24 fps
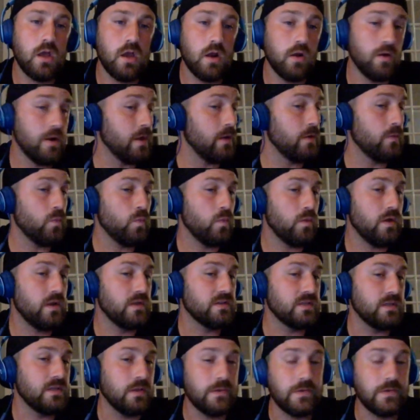Alright,
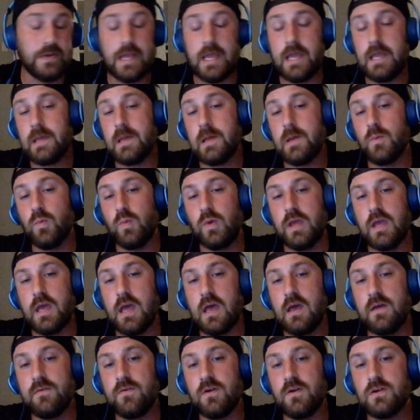it's another day, and we have